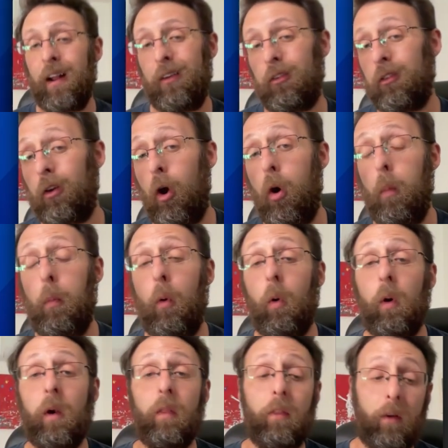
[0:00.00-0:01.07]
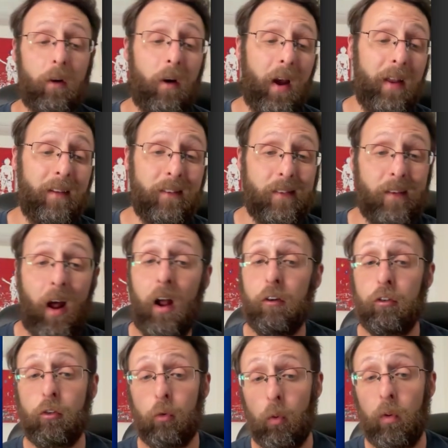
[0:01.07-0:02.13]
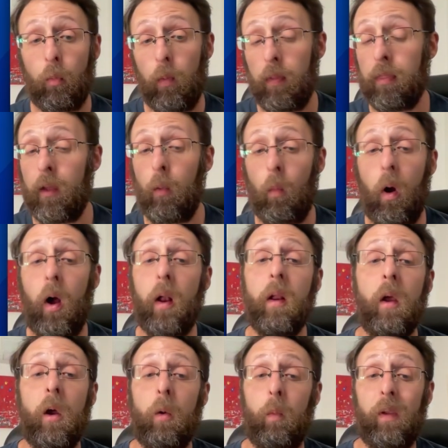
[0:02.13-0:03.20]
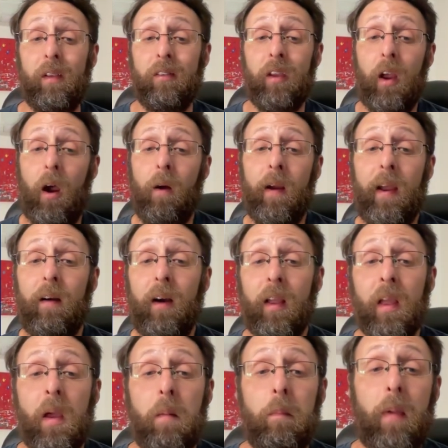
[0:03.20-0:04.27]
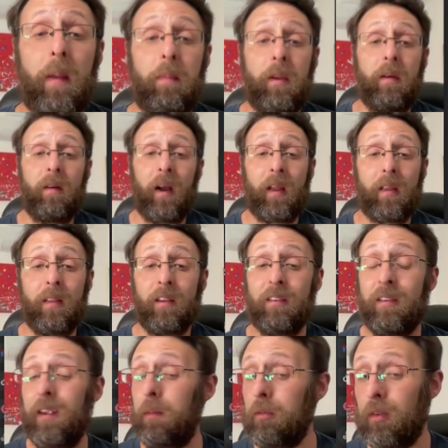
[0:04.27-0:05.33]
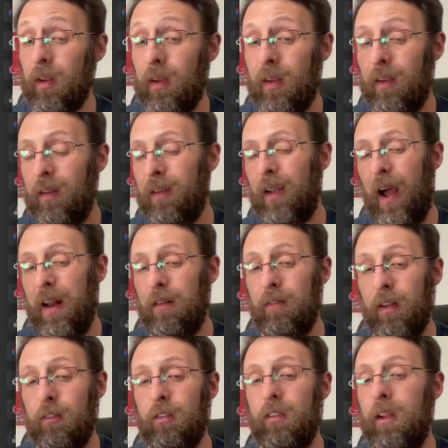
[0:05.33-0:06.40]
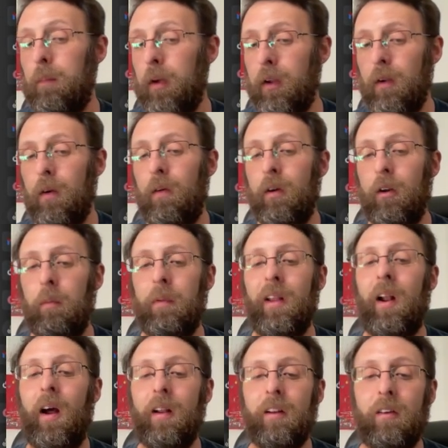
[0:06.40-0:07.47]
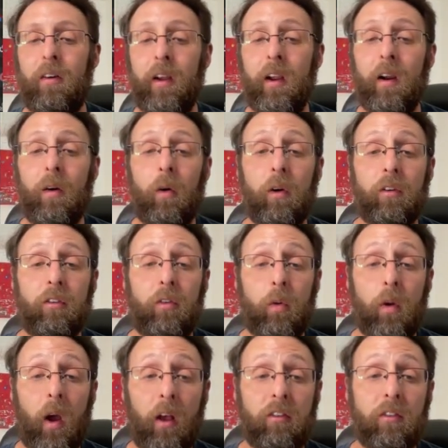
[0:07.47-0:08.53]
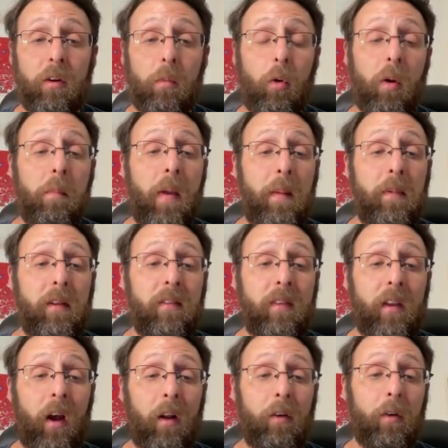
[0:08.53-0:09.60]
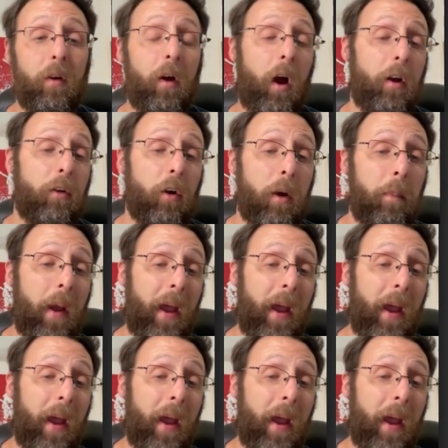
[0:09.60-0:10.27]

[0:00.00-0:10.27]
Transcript: out of scope or the client is not sure what they want, we can say, all right, like maybe like this seems like kind of interesting, but you're a little bit unclear or it's too custom, or maybe it's the under under our